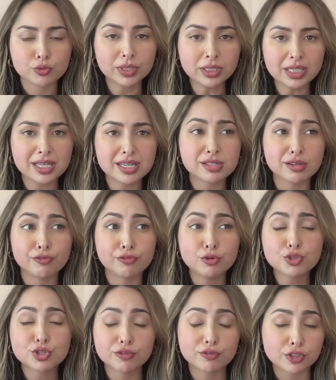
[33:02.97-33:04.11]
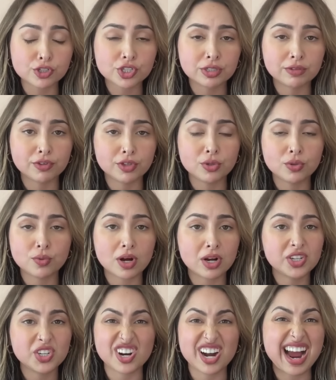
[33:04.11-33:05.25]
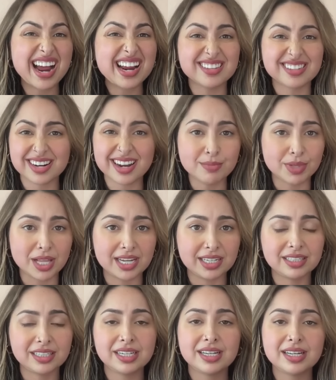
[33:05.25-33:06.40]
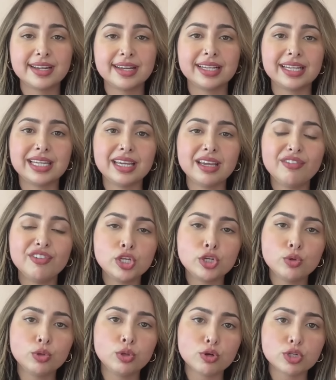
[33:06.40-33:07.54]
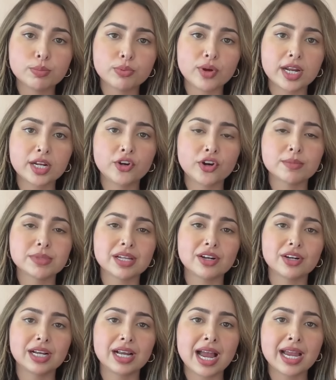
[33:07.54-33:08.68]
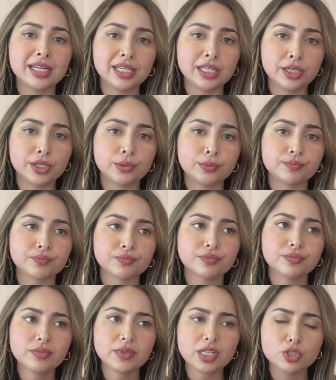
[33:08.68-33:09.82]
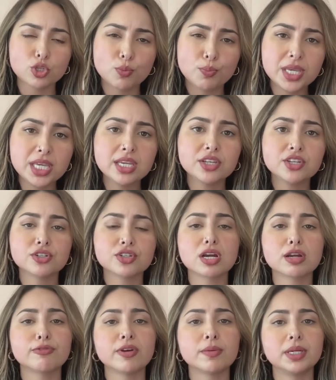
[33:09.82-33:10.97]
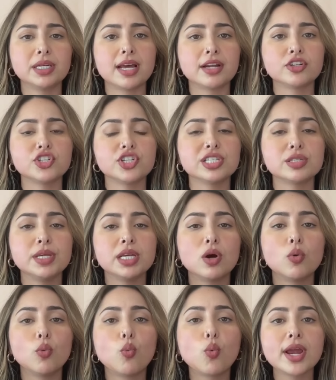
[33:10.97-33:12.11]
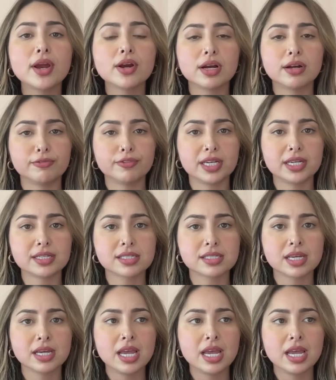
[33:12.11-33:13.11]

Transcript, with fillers: really is a future version of you on your highest timeline, giving you those mm-hmm. breadcrumbs that are guiding you. So, being in your dark feminine energy is being aware of this